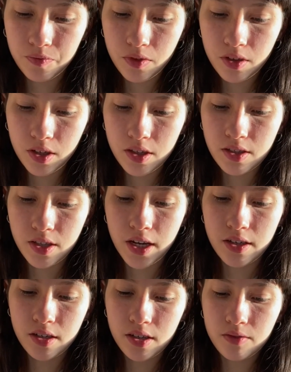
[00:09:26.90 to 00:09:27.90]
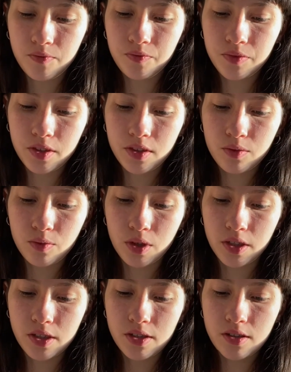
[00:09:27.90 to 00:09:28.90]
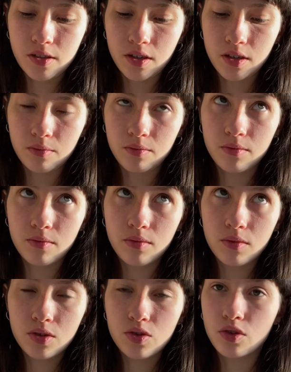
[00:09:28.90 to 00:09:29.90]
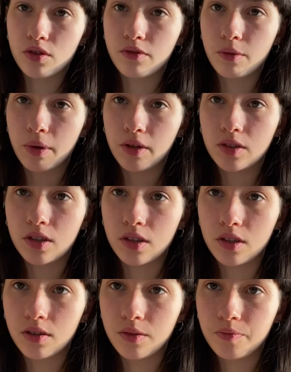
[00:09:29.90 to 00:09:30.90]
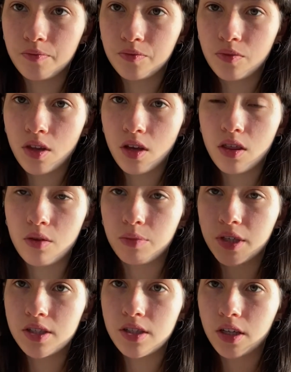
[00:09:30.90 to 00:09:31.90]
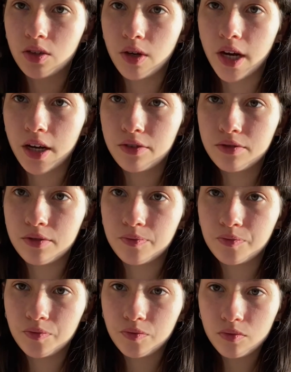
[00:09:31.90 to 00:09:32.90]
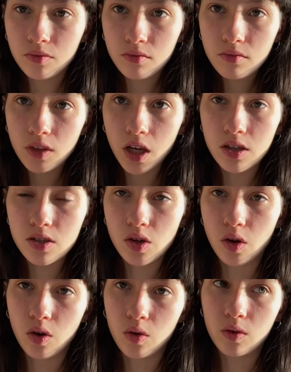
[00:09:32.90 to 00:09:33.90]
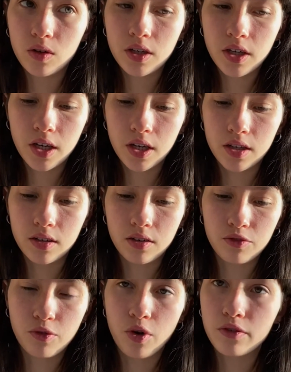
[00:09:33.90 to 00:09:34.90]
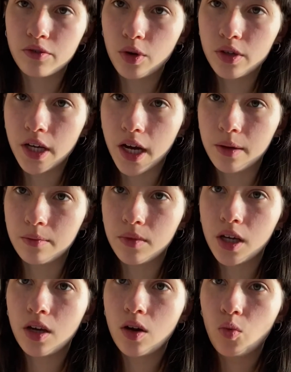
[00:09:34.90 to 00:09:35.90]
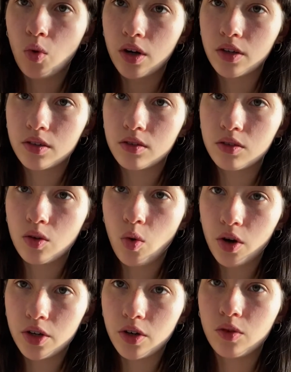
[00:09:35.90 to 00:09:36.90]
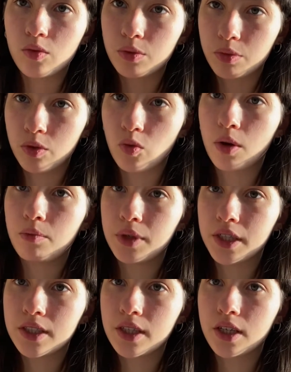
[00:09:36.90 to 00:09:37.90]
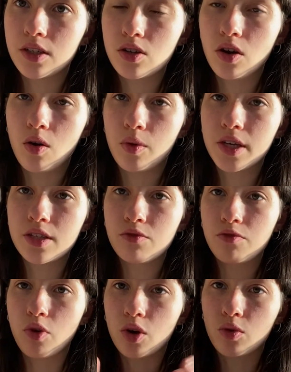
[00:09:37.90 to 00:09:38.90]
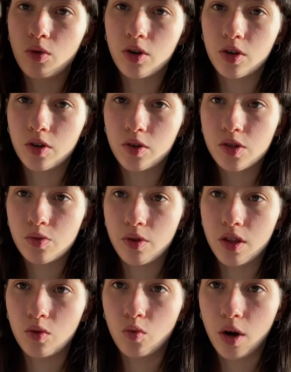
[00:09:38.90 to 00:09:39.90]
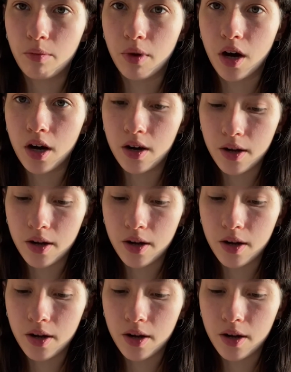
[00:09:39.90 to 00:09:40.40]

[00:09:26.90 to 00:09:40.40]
is that, well, it's sort of about the beats that you have. So in 4/4 time, 1 quarter note would be 1 beat, and it's always 4 quarter notes within 1 bar.